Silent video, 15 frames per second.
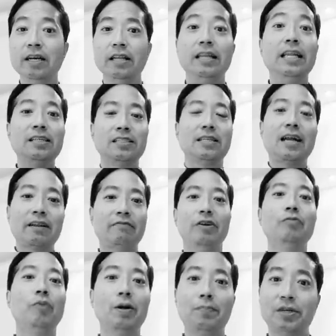it's not
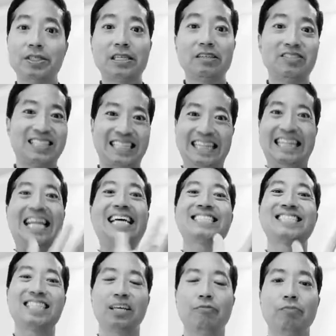even 1%, it's
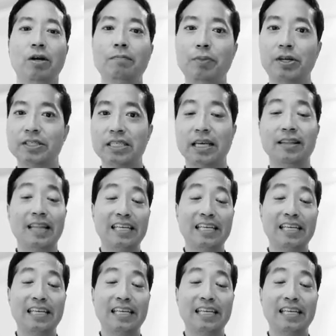less than 1%.